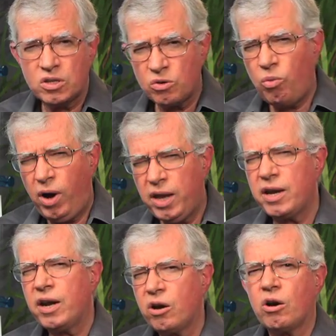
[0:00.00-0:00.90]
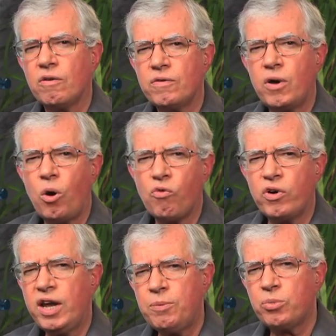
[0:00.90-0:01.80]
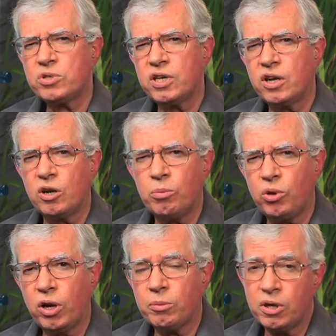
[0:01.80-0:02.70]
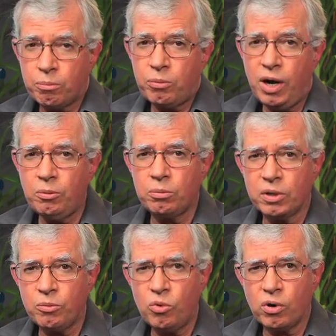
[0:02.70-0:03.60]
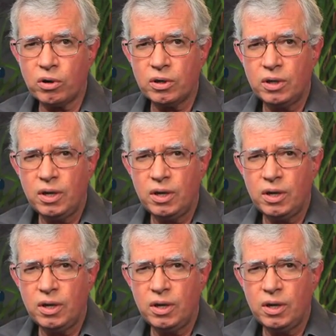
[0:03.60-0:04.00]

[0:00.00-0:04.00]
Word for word: So why in an era of over eight percent unemployment, probably more,